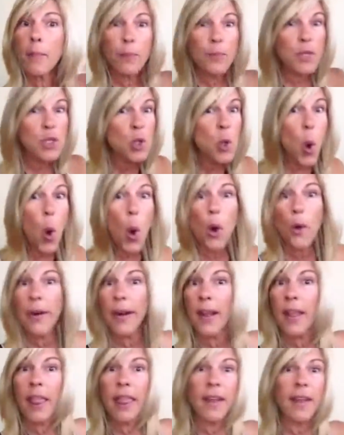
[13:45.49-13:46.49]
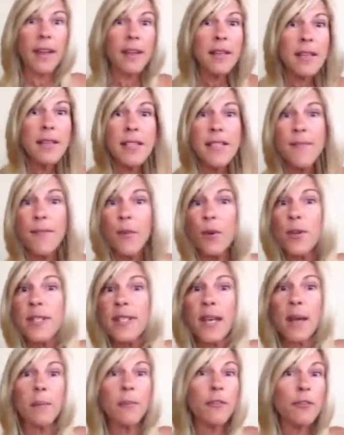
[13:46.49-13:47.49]
storing things for
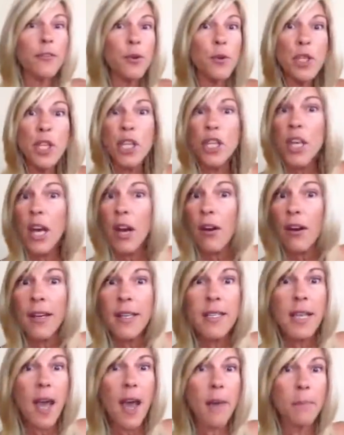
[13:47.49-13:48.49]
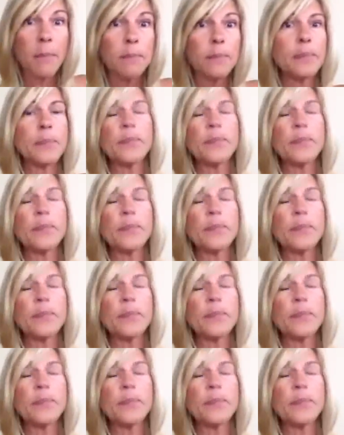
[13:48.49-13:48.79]
some future sharing time.